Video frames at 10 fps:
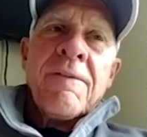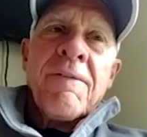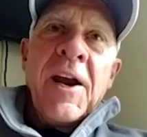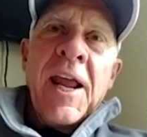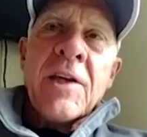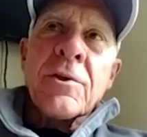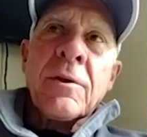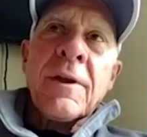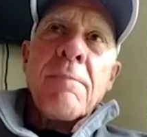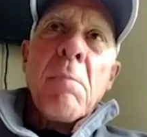
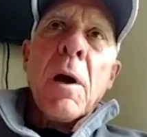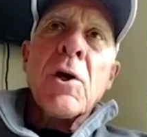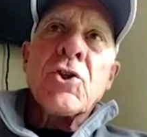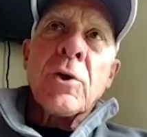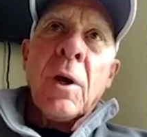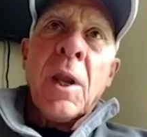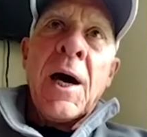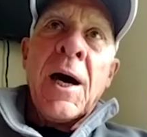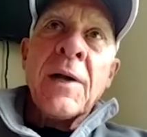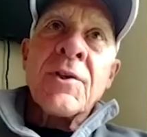financially
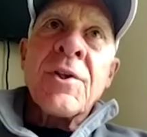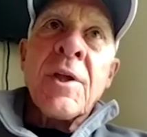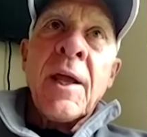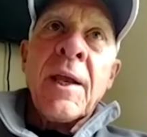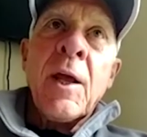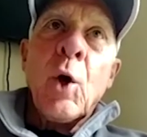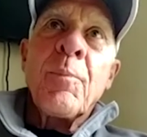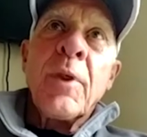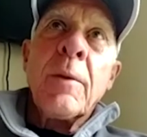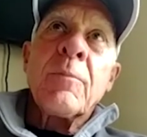marginalized and help
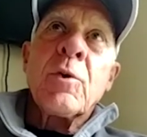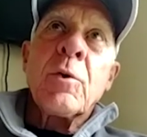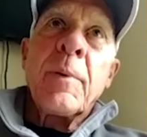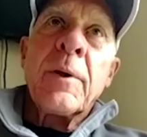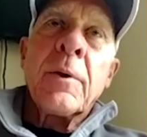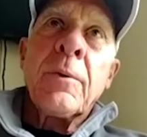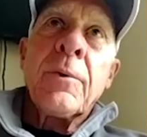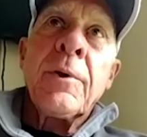them to build